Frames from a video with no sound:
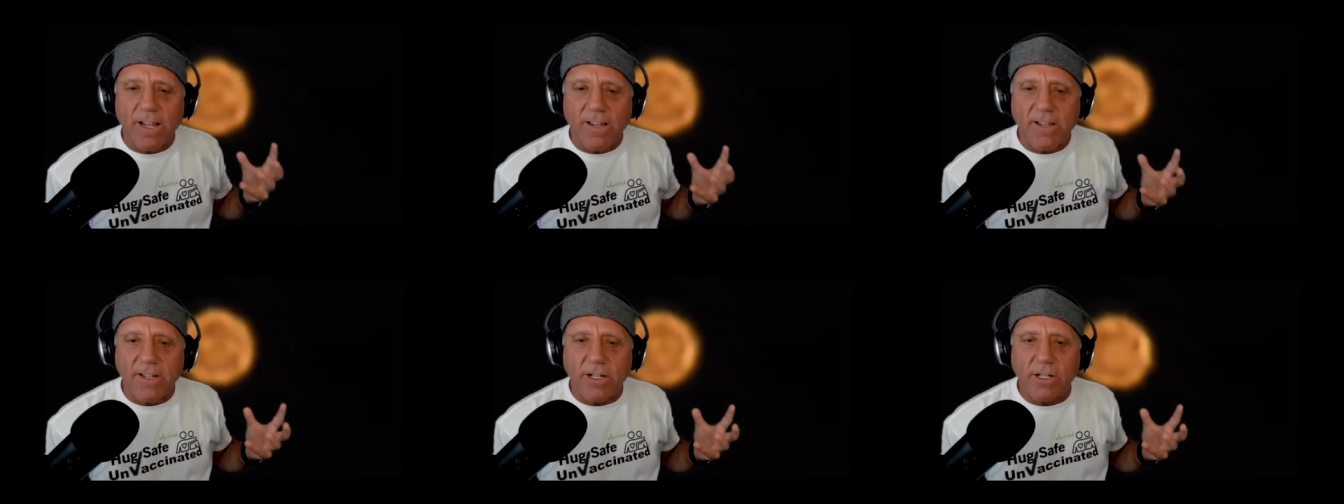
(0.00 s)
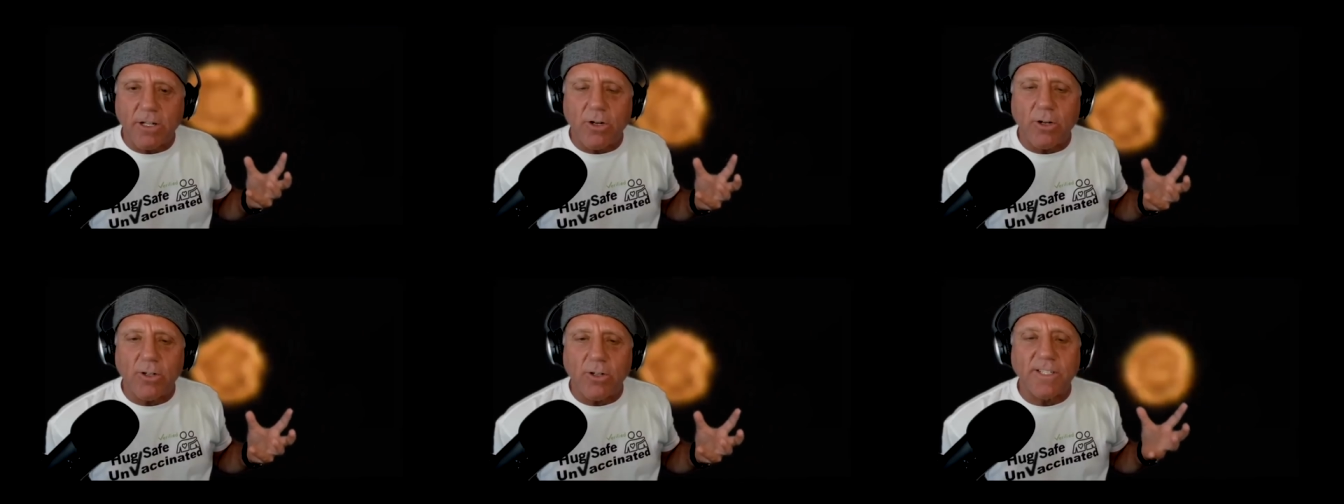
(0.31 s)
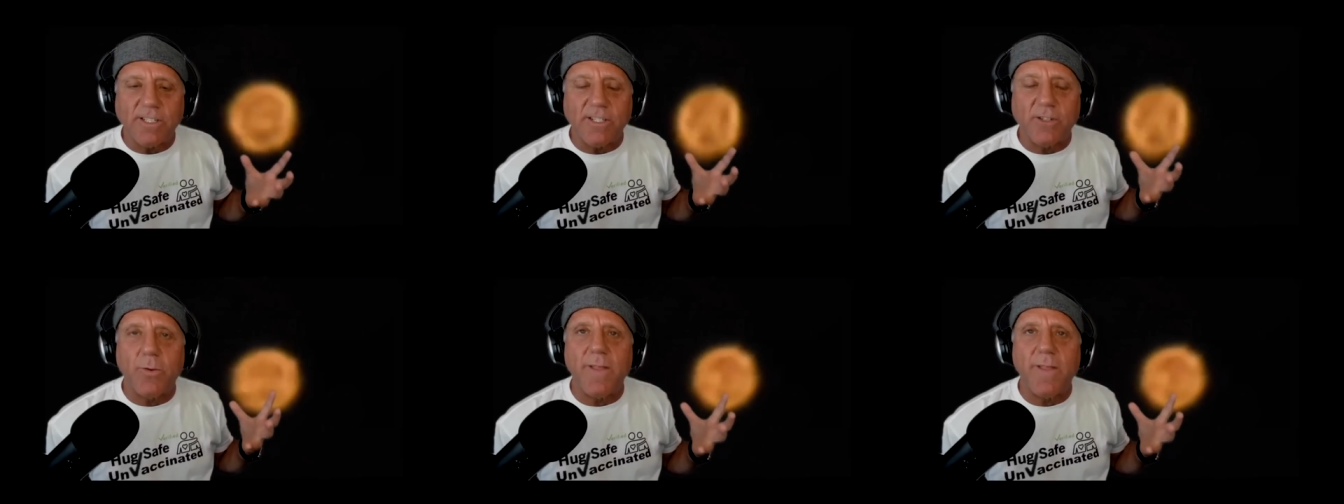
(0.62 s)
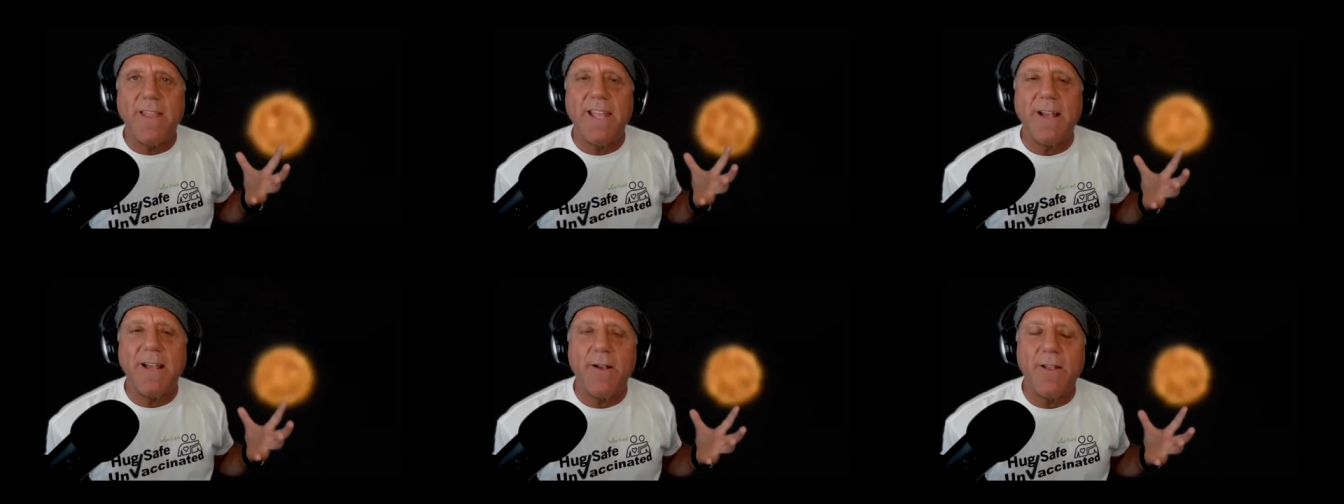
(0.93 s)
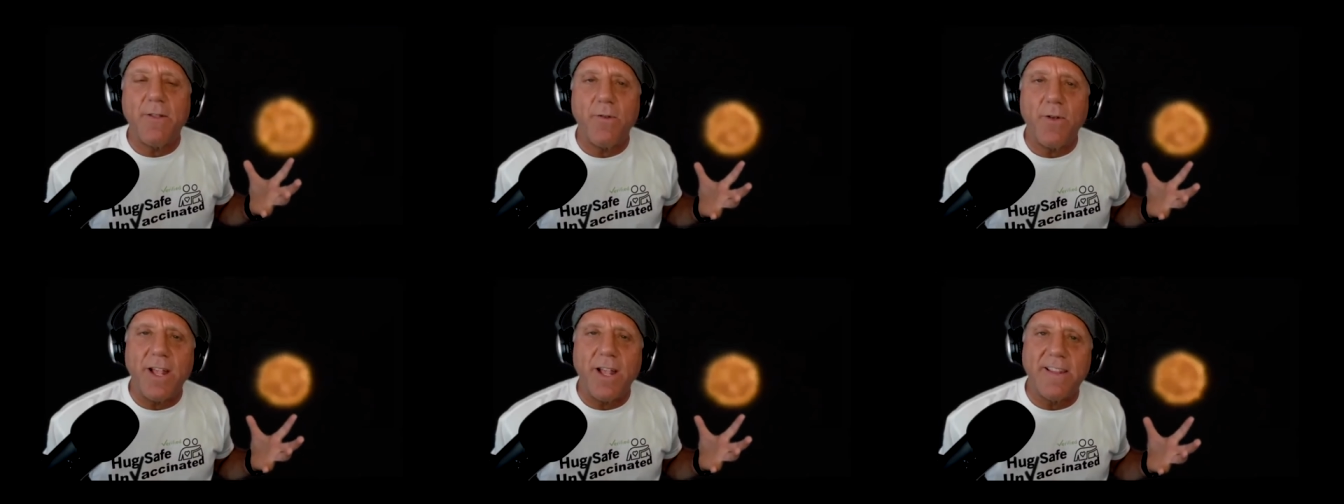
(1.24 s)
It's close.
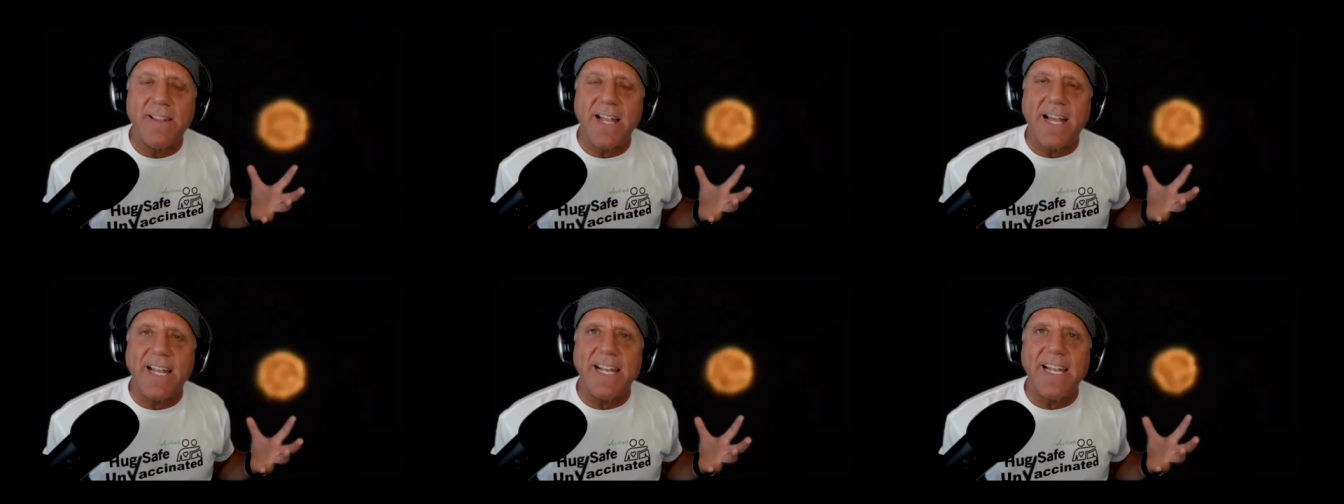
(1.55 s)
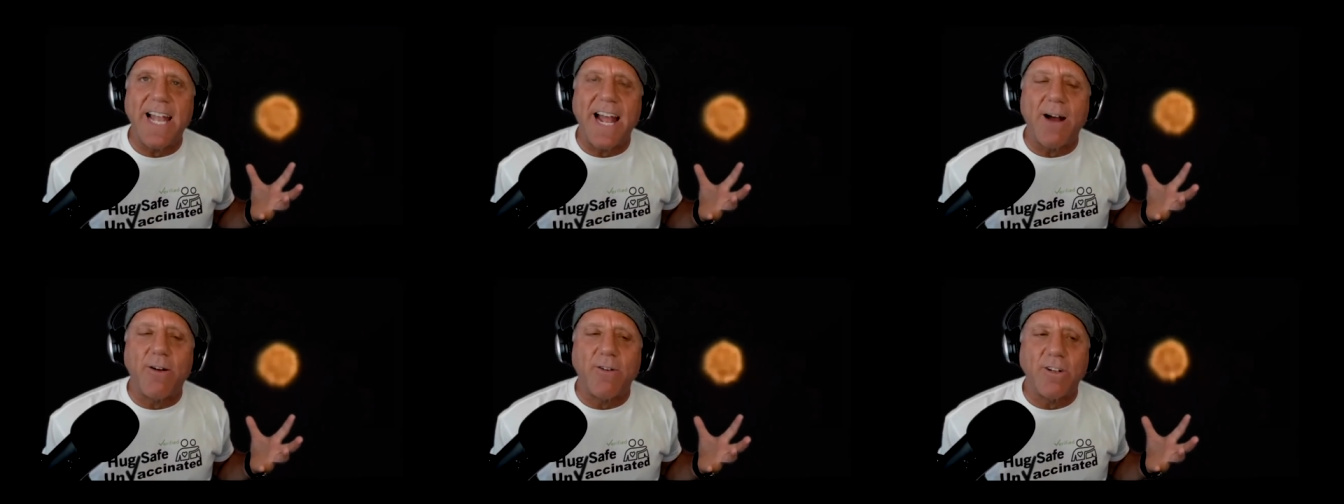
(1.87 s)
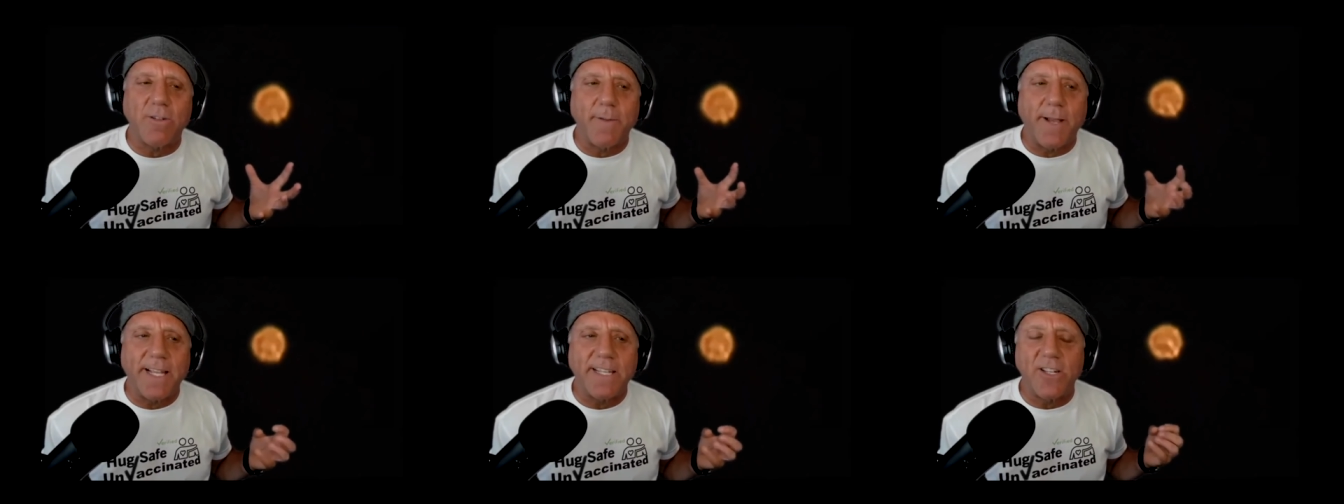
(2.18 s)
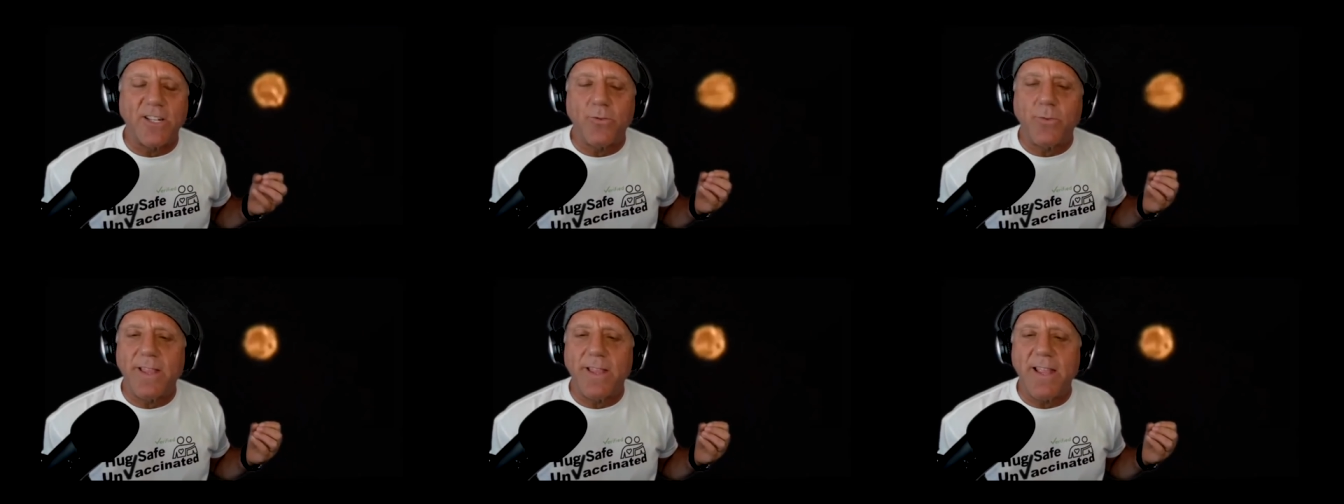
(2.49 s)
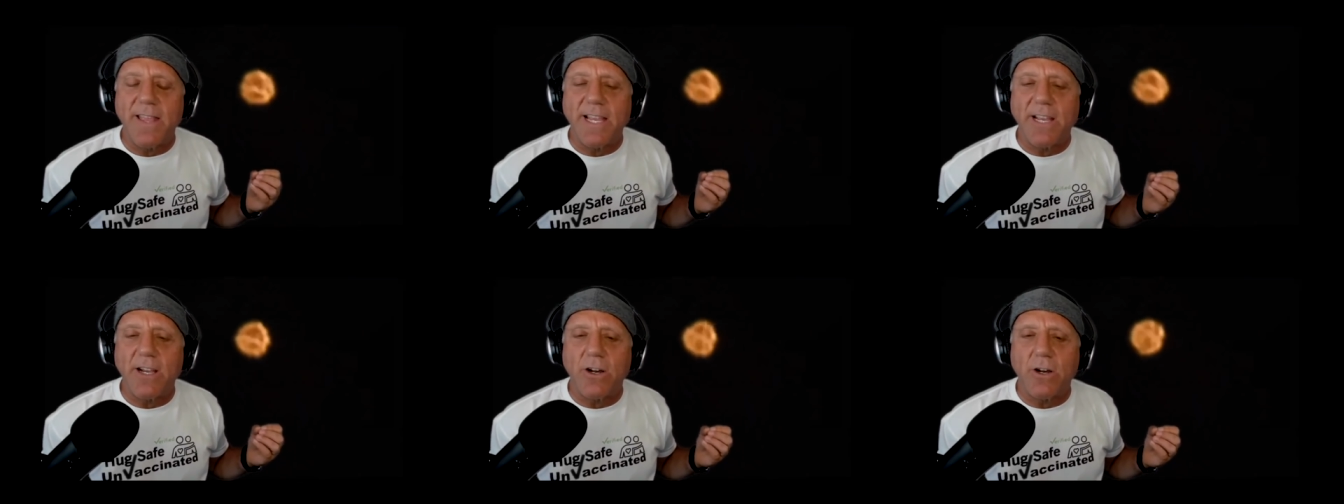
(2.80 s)
It's not in outer space. It's
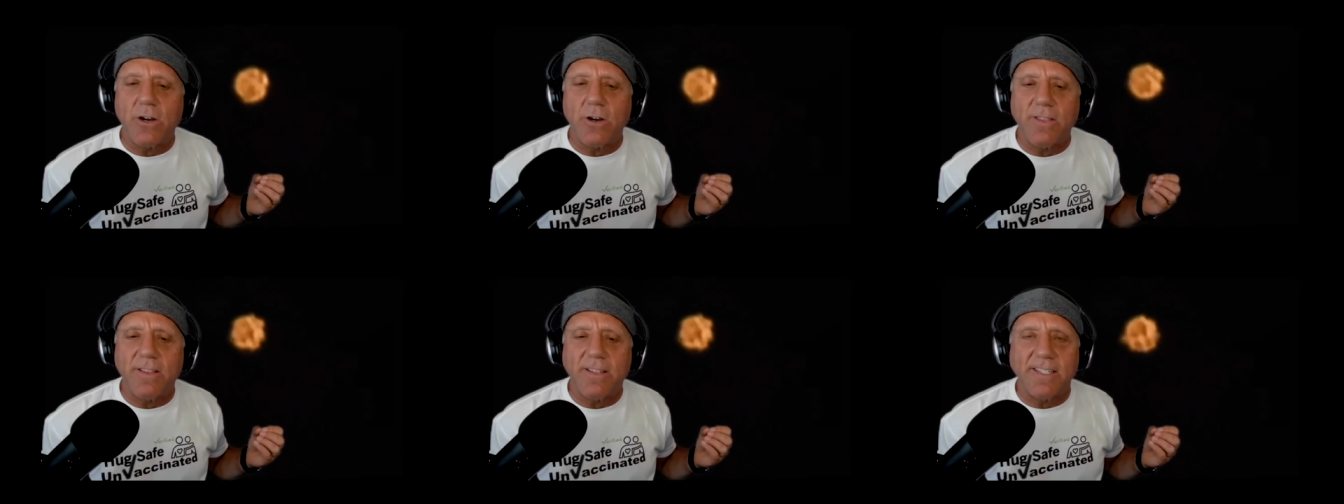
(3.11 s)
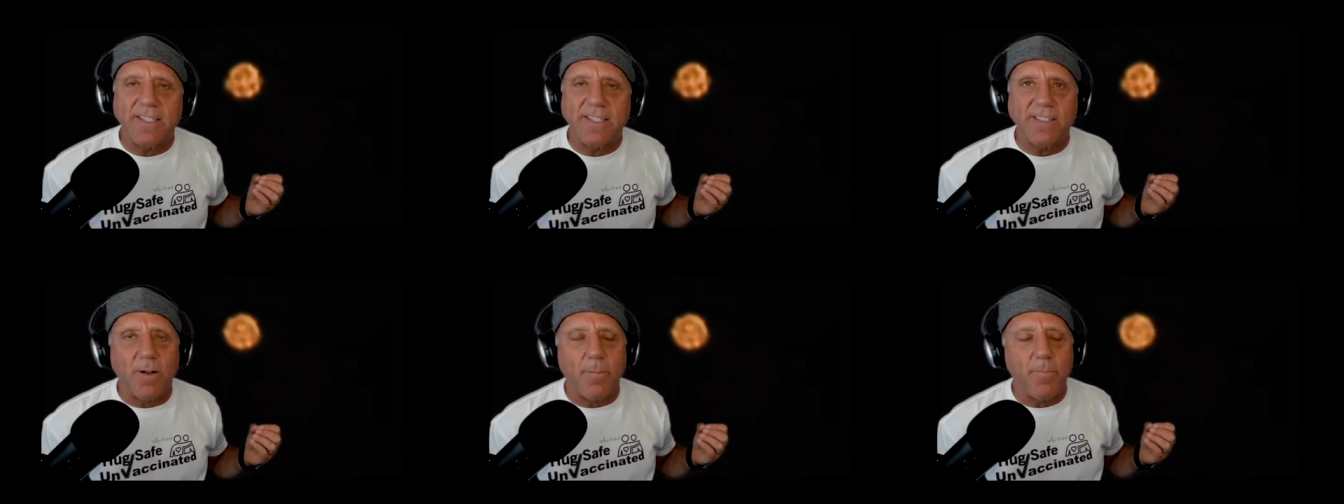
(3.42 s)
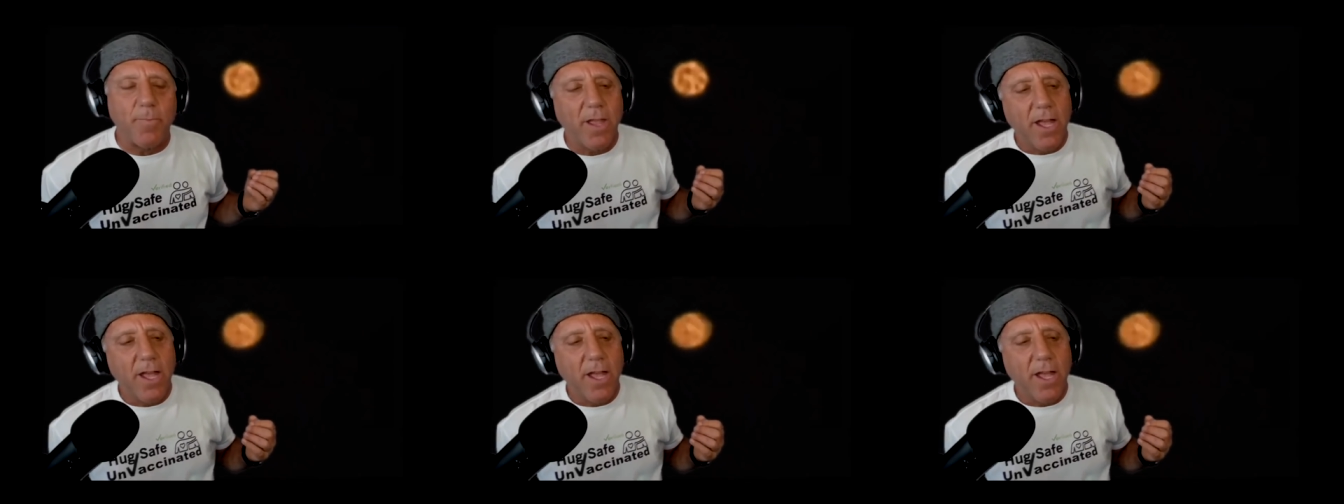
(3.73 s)
within the Earth system.